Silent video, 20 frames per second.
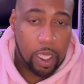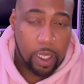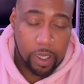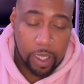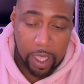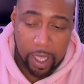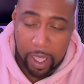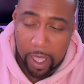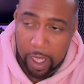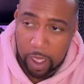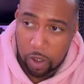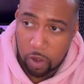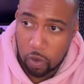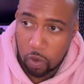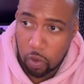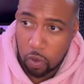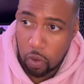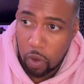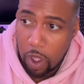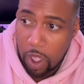they
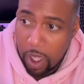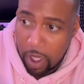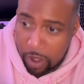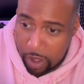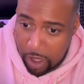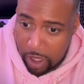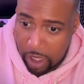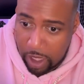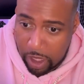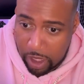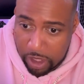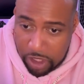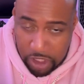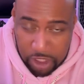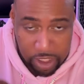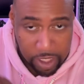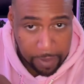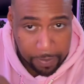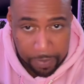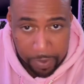handle the
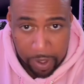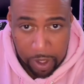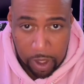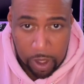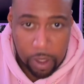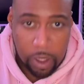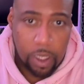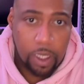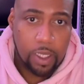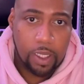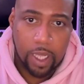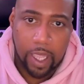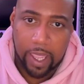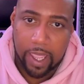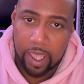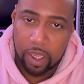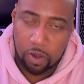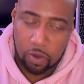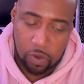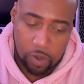shipping, they
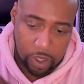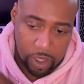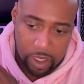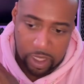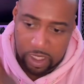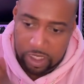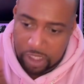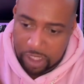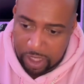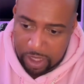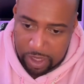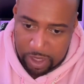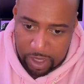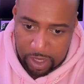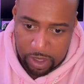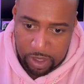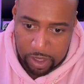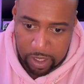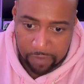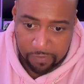handle the
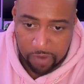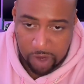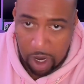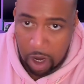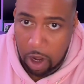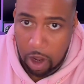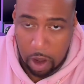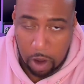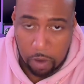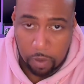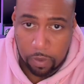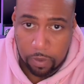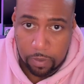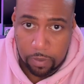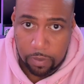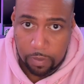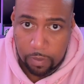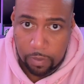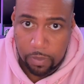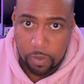logistics of it all,
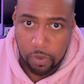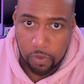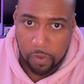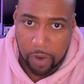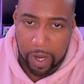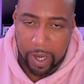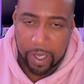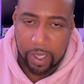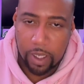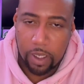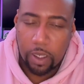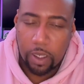right?